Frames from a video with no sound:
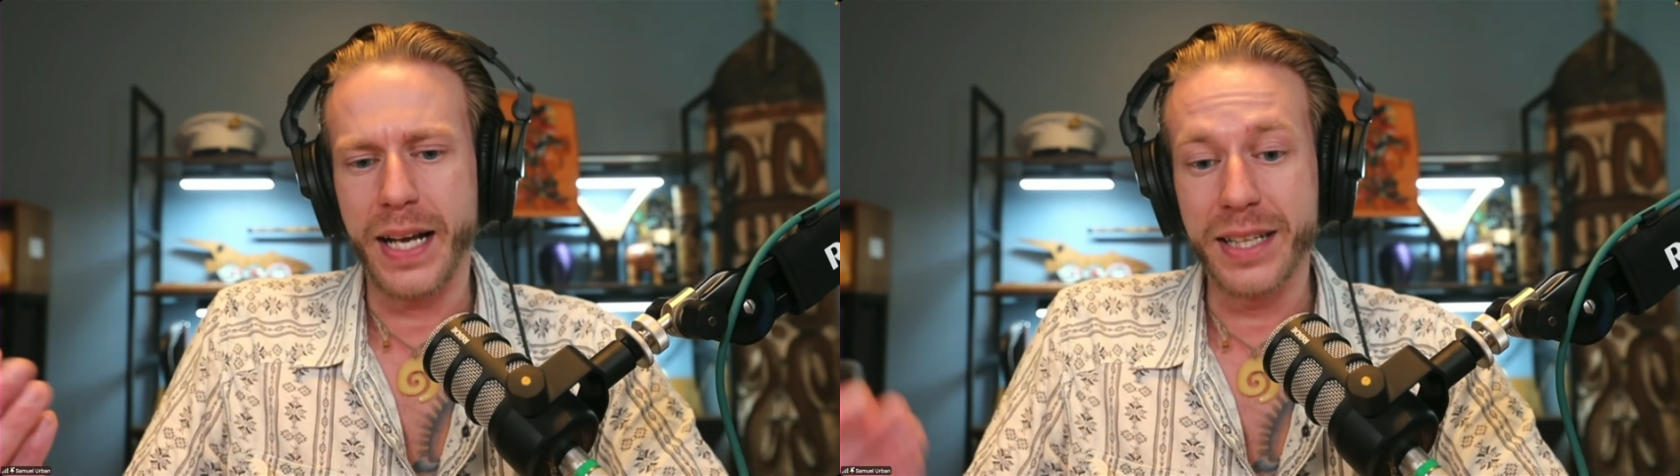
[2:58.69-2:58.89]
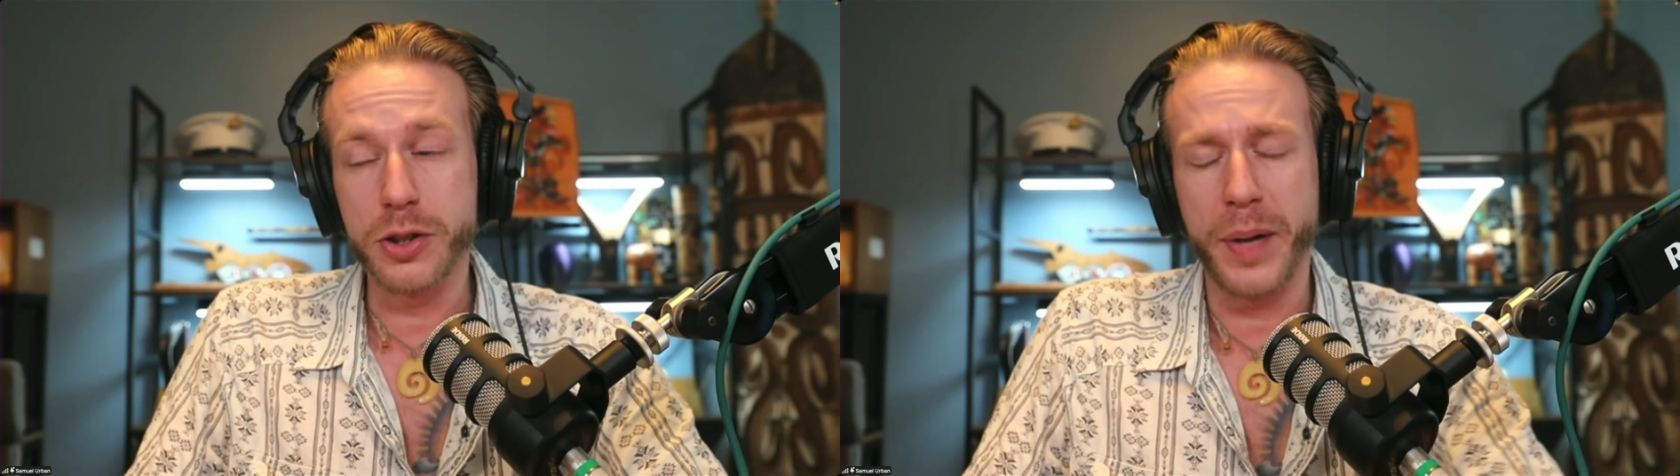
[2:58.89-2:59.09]

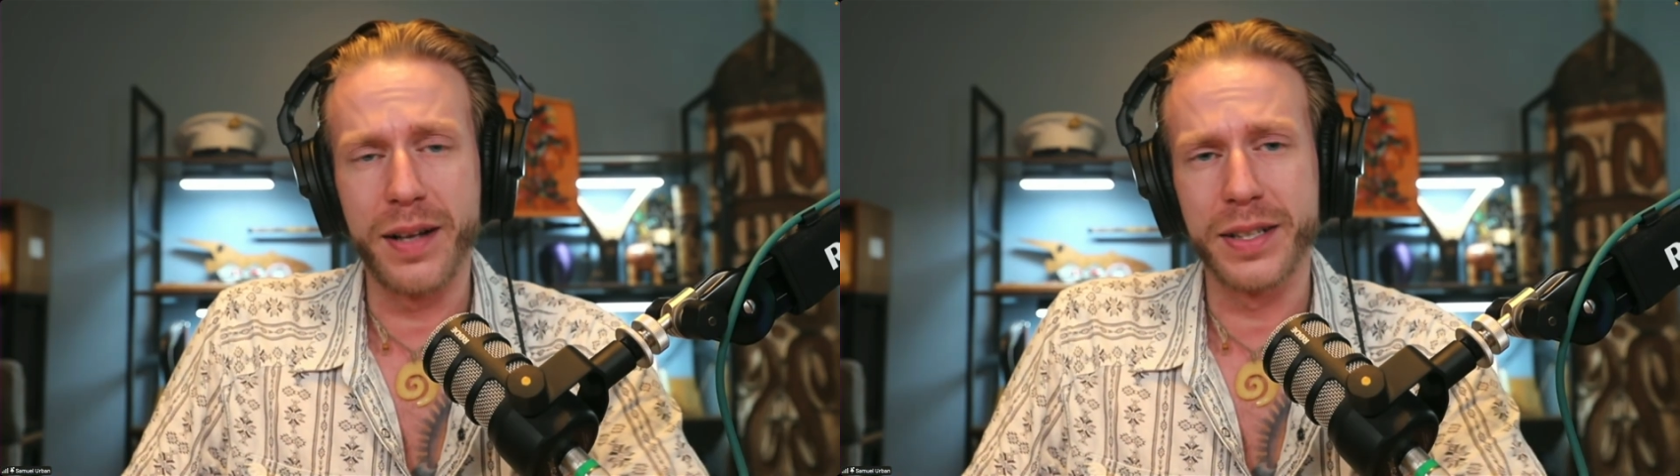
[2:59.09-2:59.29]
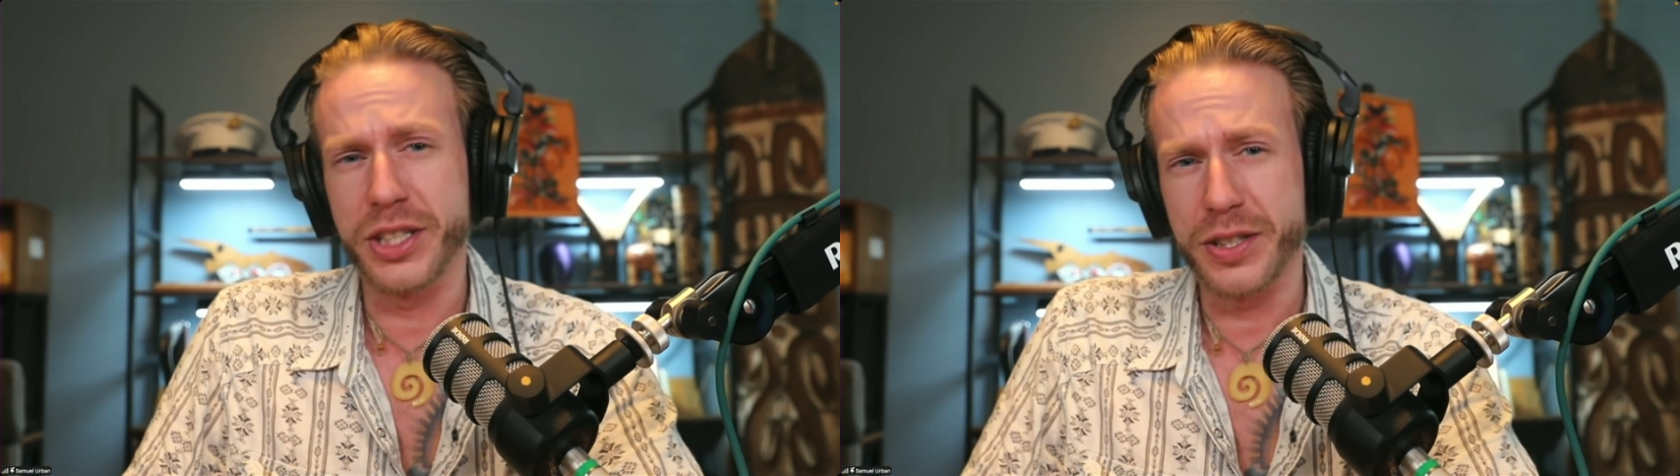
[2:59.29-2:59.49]

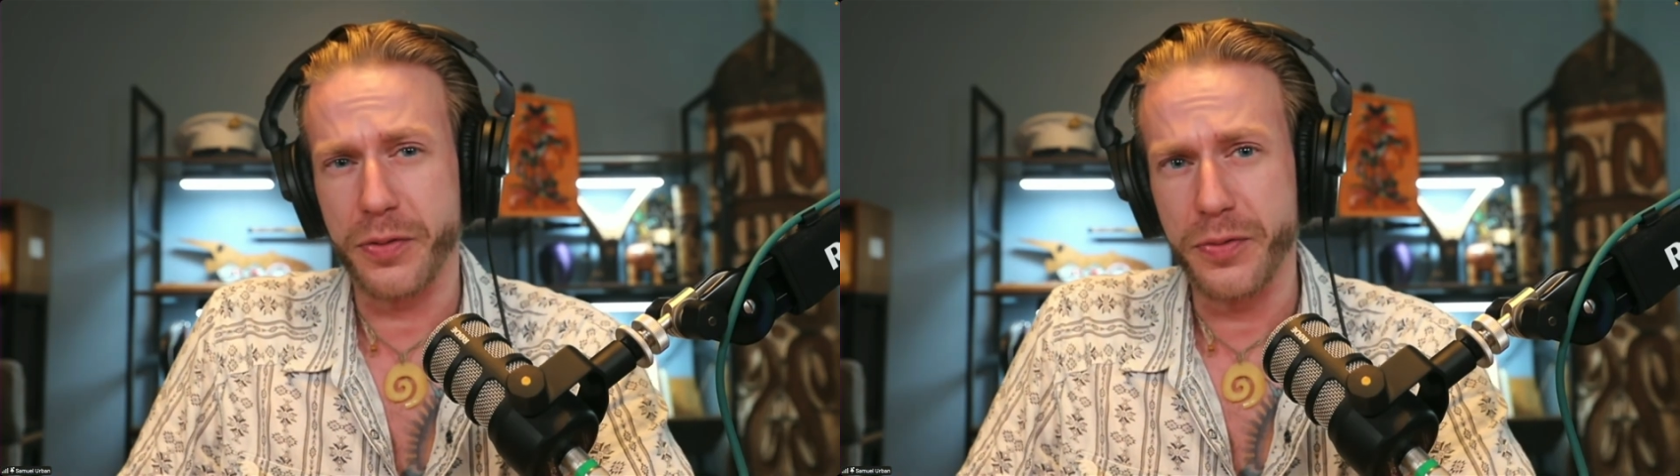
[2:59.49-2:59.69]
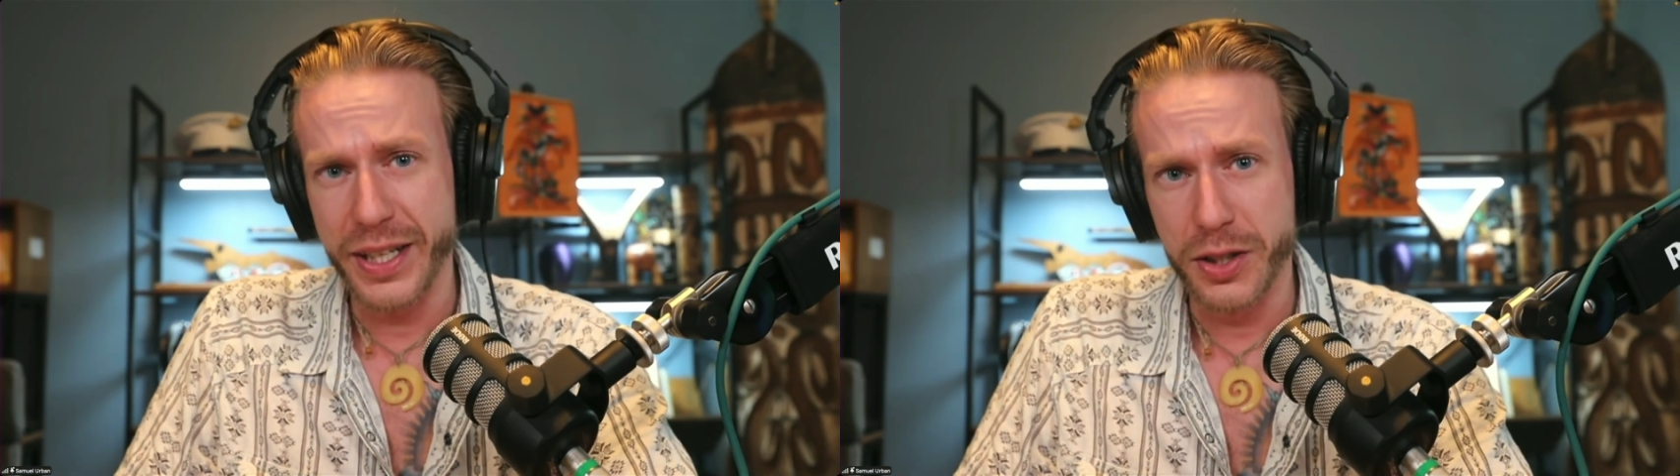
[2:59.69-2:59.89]
anthropology is a
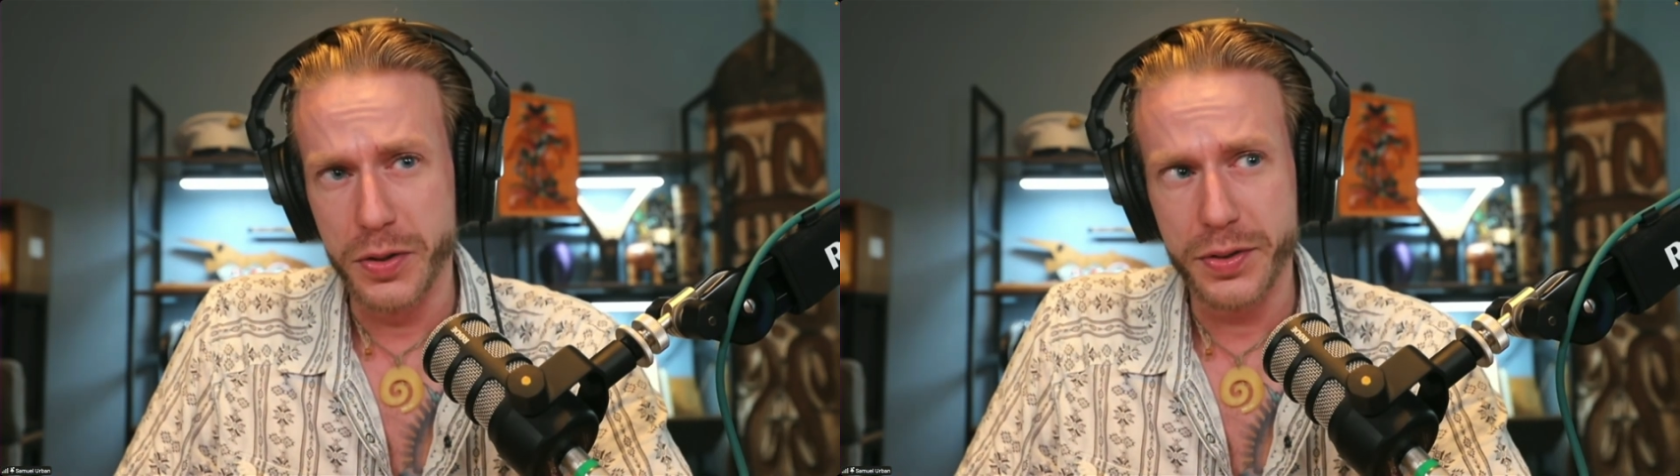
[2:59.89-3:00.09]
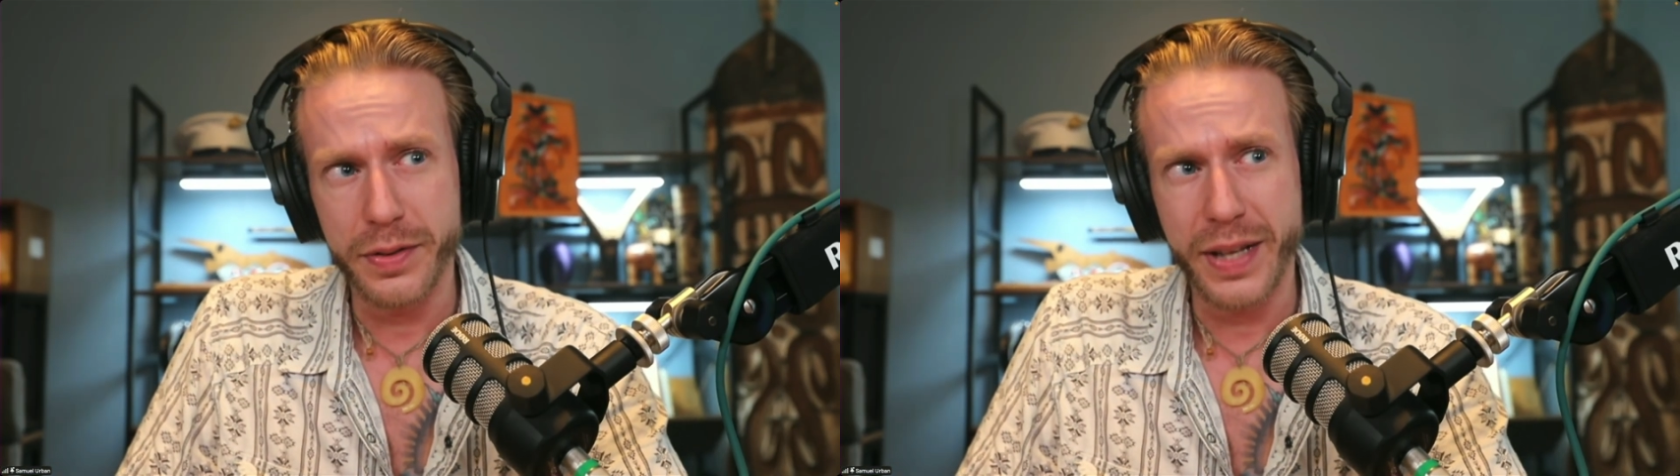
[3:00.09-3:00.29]

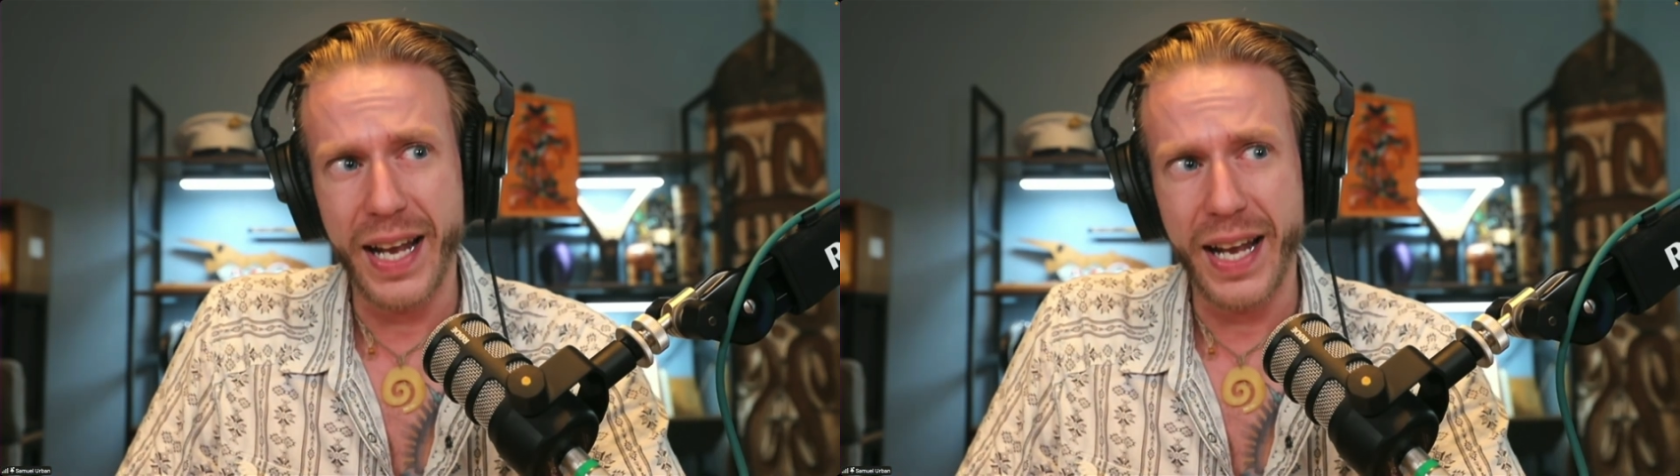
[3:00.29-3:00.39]
field that